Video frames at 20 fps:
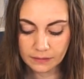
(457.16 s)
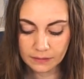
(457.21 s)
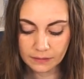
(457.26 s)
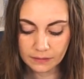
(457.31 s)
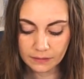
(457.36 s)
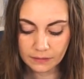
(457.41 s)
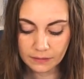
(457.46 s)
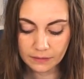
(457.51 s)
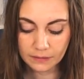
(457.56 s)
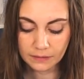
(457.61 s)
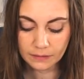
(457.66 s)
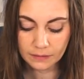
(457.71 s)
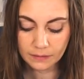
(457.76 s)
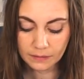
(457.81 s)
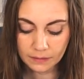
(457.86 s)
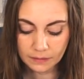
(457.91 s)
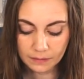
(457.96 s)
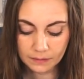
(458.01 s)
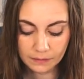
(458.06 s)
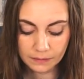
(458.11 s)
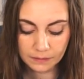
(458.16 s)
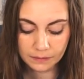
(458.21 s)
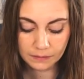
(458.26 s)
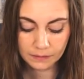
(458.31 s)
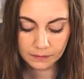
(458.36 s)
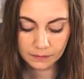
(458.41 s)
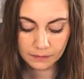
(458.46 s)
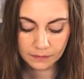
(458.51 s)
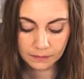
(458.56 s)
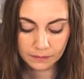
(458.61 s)

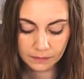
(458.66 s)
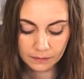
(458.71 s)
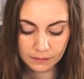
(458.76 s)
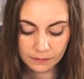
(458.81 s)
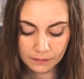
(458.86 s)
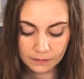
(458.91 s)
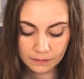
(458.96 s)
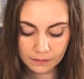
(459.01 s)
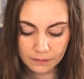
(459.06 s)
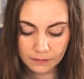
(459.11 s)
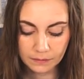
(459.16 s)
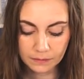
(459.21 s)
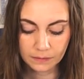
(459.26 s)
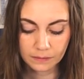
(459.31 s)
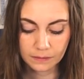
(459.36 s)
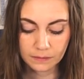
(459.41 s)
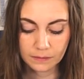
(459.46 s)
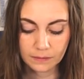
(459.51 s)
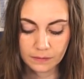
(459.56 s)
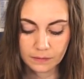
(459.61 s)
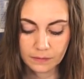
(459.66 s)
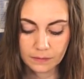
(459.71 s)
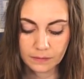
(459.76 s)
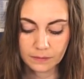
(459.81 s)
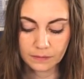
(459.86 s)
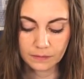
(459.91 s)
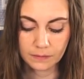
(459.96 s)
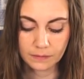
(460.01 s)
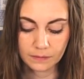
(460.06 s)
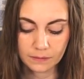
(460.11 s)

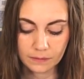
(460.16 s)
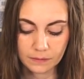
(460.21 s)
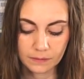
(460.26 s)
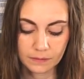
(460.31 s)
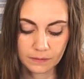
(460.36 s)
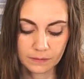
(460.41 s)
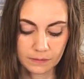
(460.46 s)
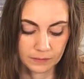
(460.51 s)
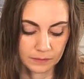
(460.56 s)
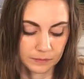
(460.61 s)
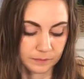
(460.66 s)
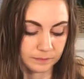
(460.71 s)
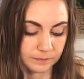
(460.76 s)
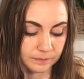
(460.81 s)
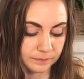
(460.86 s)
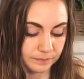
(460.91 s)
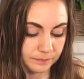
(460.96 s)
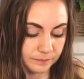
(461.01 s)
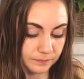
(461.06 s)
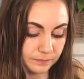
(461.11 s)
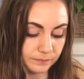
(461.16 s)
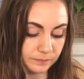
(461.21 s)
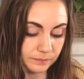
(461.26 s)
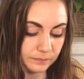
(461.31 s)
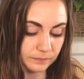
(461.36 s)
(silence)